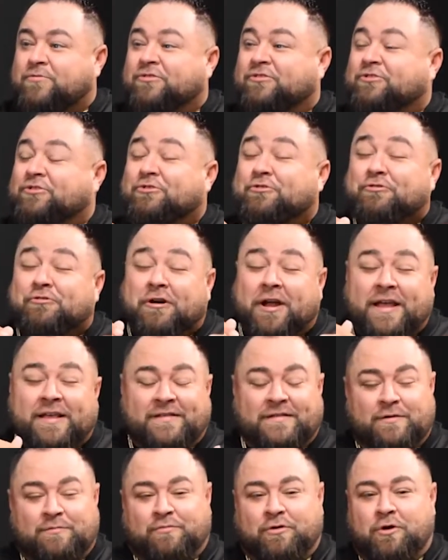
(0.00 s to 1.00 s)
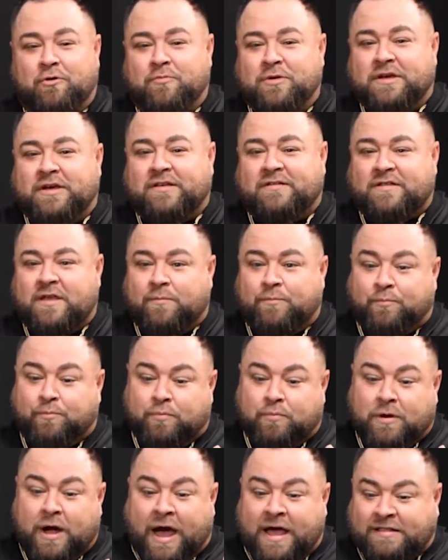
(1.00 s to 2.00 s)
It was crazy, bro, because they
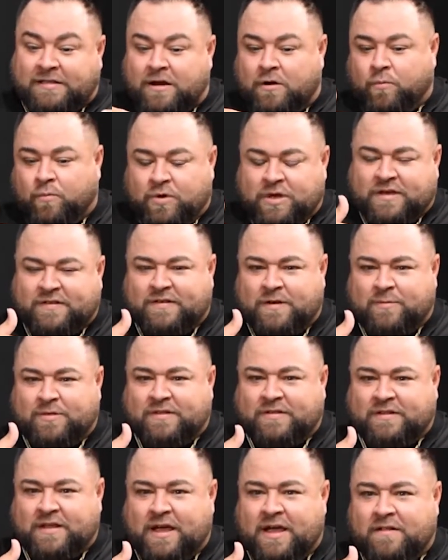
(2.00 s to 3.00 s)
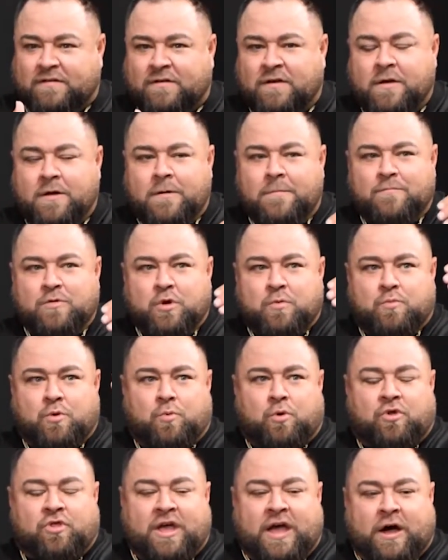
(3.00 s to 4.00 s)
got there and we could see them in the stands, but
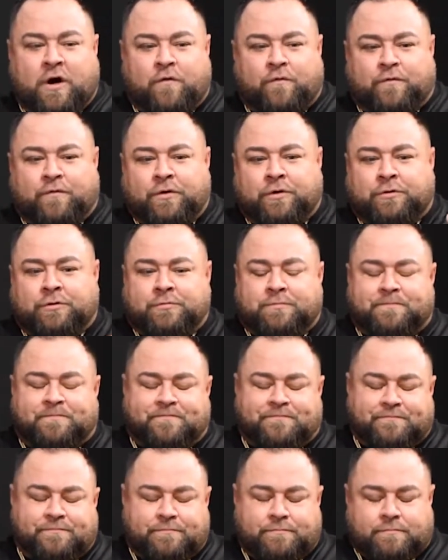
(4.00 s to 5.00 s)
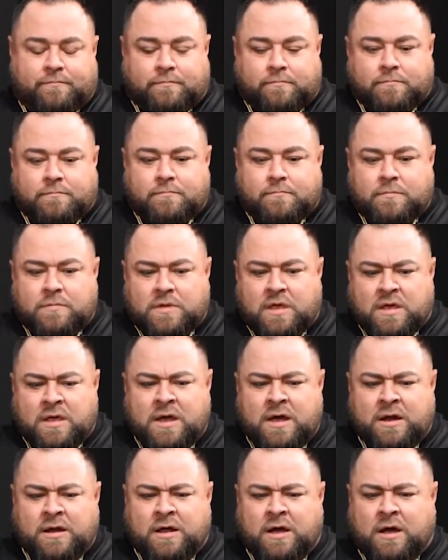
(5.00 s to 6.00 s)
we're in the outfield.
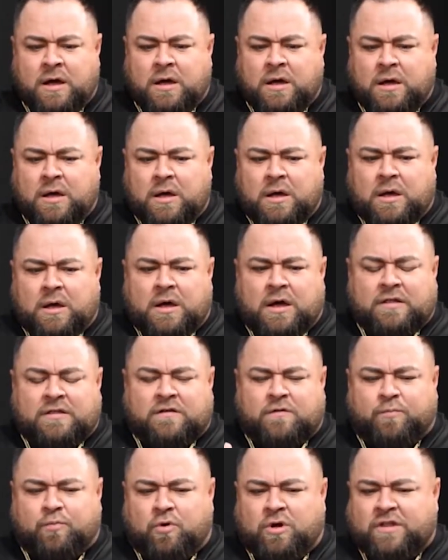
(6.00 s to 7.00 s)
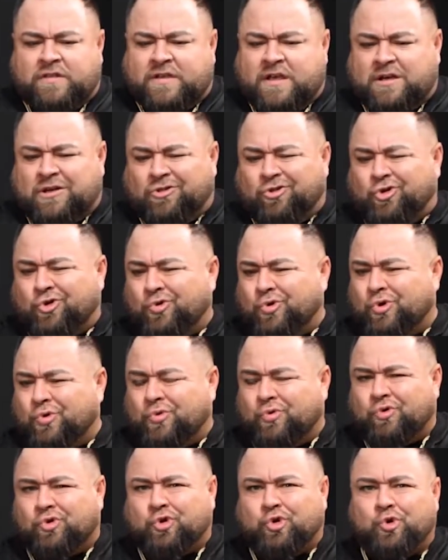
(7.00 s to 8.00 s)
And at this point, it's like a
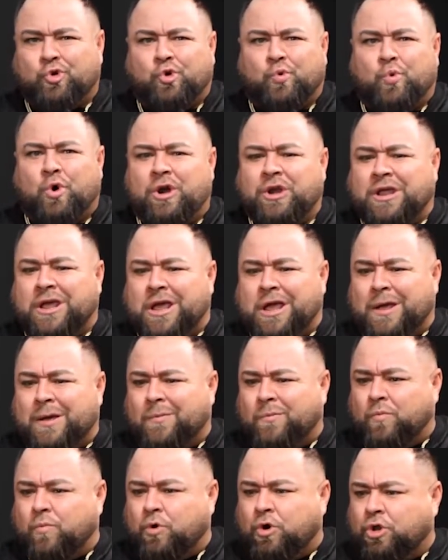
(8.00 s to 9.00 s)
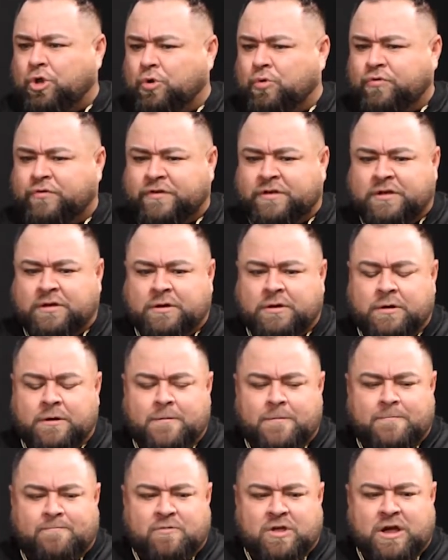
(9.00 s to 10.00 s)
2-1 game. We're losing.
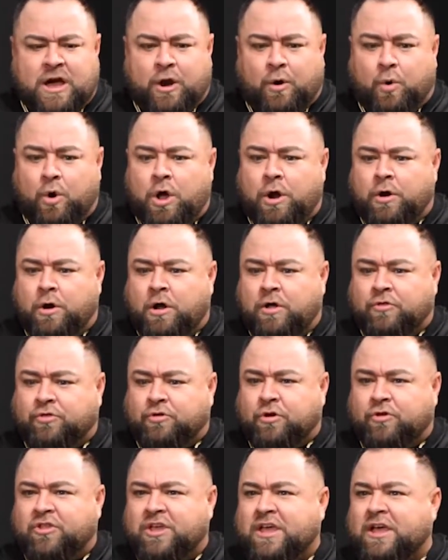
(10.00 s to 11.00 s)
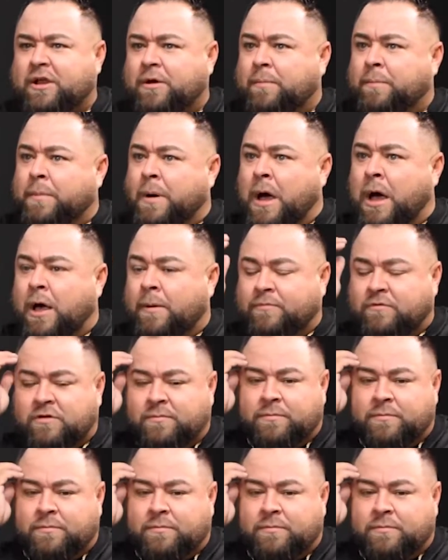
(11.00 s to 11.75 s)
They got a runner on third. They hit a bomb